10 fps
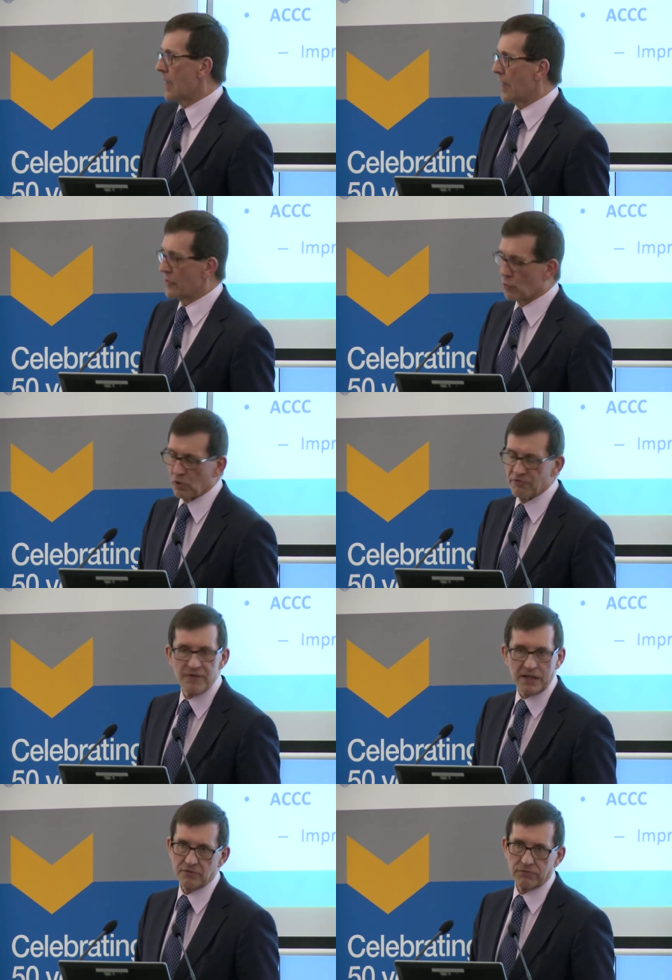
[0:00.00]
and they're all
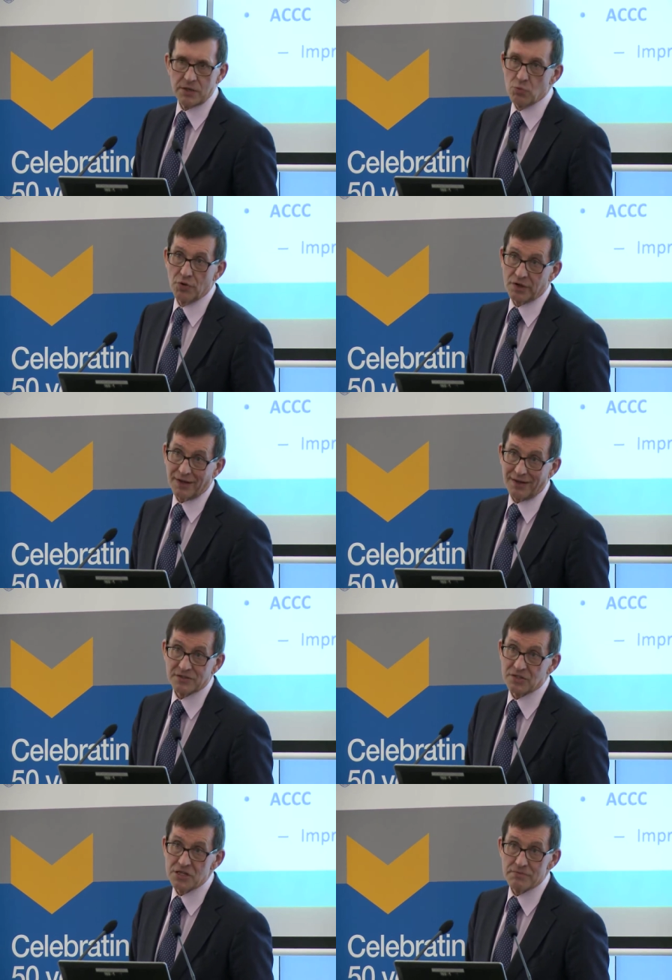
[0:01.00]
effectively working as
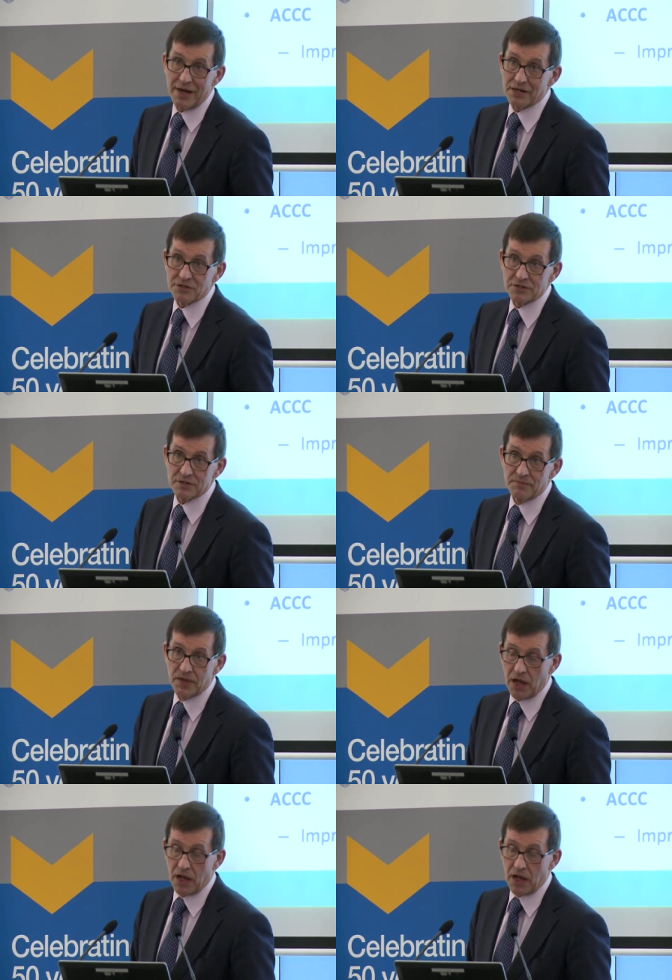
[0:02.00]
senior managers.